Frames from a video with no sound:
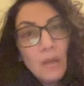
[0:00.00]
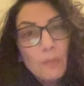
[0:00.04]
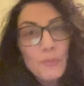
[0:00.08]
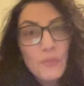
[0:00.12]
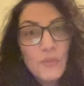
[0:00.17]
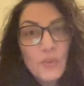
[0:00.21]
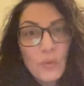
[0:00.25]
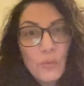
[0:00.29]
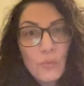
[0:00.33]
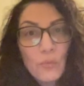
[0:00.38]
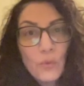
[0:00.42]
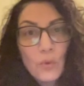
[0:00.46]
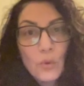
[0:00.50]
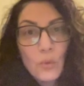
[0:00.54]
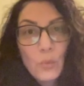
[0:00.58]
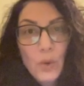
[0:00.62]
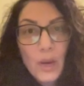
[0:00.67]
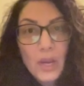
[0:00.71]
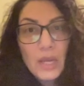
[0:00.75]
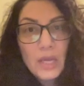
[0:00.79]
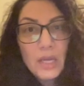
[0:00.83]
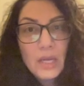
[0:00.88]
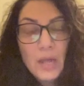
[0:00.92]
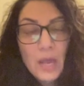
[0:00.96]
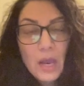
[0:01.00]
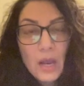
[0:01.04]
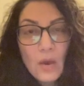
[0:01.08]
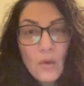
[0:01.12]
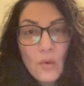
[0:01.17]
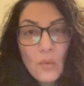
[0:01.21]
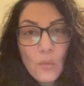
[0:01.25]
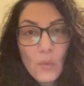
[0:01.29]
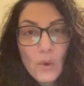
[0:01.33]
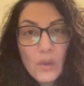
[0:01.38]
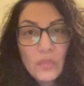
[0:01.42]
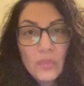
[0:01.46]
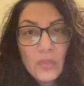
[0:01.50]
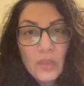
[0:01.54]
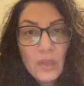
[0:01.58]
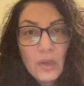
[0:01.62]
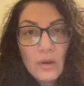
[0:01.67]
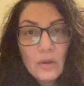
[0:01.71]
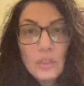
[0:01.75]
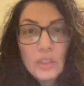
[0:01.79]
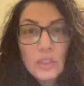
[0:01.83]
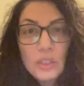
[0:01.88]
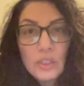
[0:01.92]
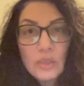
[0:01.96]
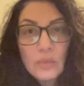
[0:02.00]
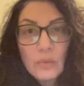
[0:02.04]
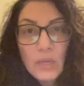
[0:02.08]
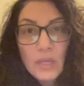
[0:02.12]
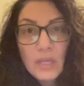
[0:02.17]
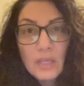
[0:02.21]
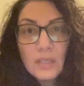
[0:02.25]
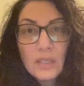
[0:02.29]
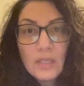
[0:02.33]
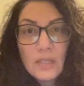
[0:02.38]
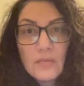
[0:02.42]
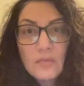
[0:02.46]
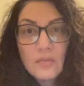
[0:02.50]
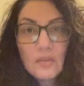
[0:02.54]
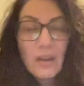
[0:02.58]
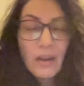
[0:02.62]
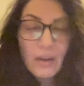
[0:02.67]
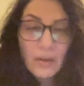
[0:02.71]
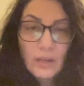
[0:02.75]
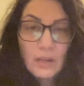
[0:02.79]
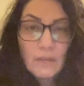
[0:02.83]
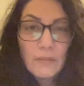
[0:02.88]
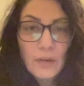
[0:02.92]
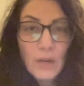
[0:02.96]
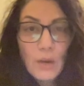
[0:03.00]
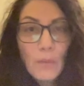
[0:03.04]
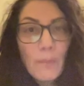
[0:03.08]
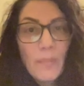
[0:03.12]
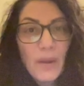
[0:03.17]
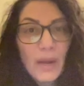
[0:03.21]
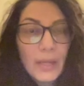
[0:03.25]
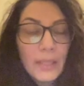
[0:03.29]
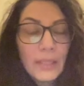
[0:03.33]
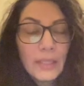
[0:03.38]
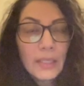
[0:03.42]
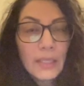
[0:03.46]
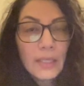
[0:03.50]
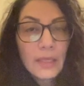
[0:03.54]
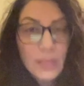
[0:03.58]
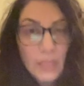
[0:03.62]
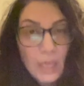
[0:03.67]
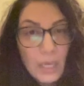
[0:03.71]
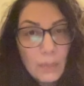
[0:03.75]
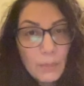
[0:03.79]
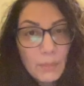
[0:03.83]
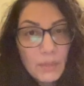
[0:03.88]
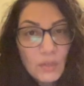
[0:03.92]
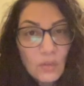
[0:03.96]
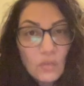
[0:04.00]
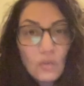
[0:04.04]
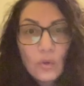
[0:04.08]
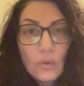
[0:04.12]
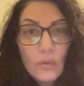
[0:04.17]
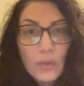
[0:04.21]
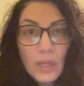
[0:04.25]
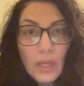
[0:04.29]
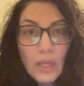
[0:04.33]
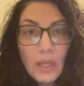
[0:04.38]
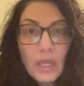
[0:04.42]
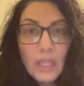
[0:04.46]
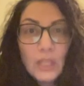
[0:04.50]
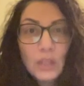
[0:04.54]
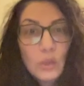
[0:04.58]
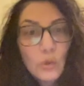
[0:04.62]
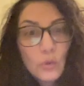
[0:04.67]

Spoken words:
So for right now, what they are doing is kind of combining them until they get